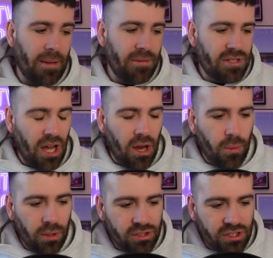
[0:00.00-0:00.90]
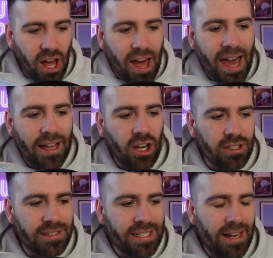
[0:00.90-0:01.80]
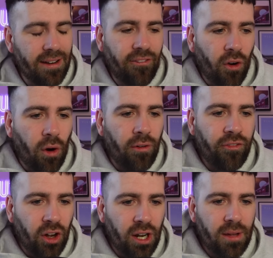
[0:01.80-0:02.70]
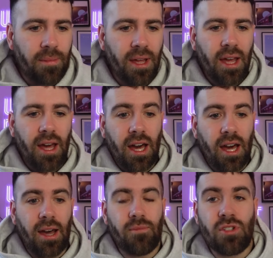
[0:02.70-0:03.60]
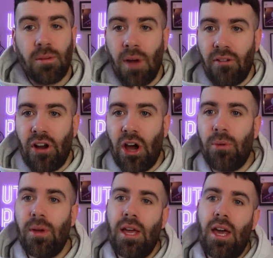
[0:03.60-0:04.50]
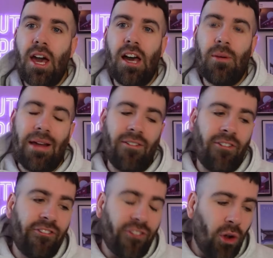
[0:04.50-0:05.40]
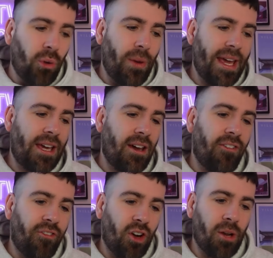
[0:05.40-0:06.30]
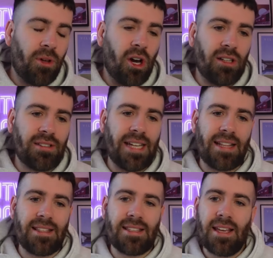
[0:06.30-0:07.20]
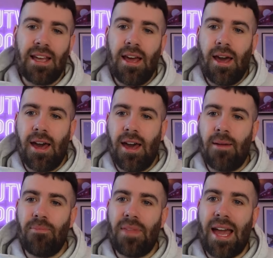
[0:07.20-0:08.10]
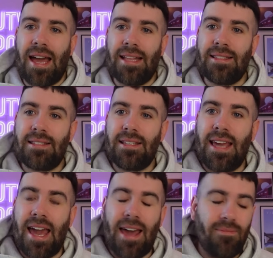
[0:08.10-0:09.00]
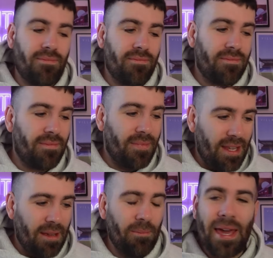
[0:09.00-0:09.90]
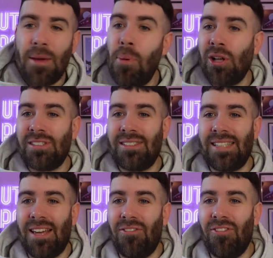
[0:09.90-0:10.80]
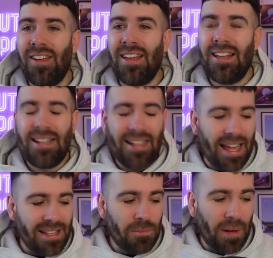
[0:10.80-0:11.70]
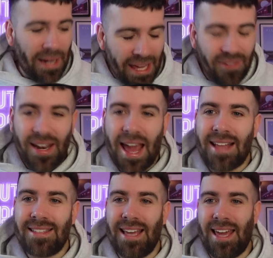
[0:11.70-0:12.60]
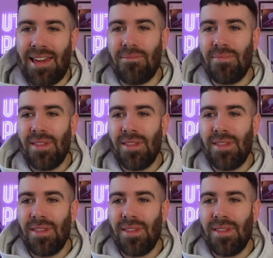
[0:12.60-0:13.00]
So we'll start our content for Fulham tomorrow. We'll have a full week of Fulham content. And yeah, be positive. Let's believe in our team.